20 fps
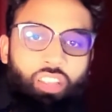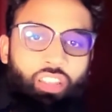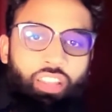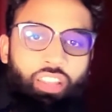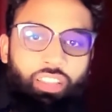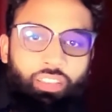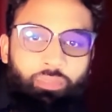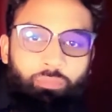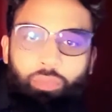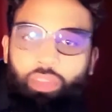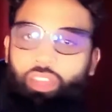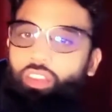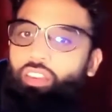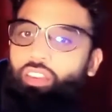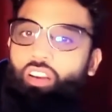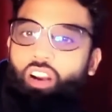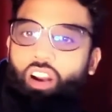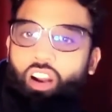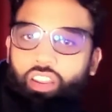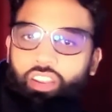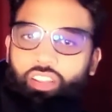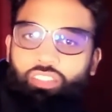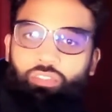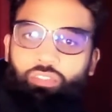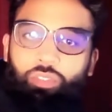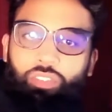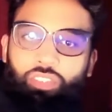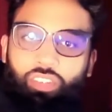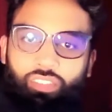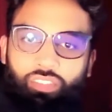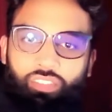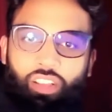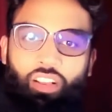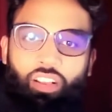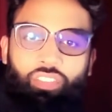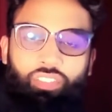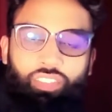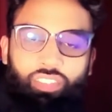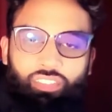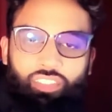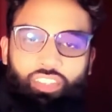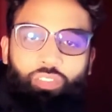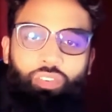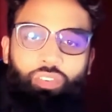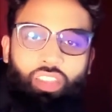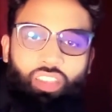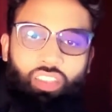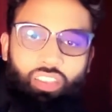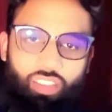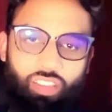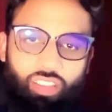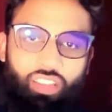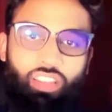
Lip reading: Like, be honest with ourselves and say, okay,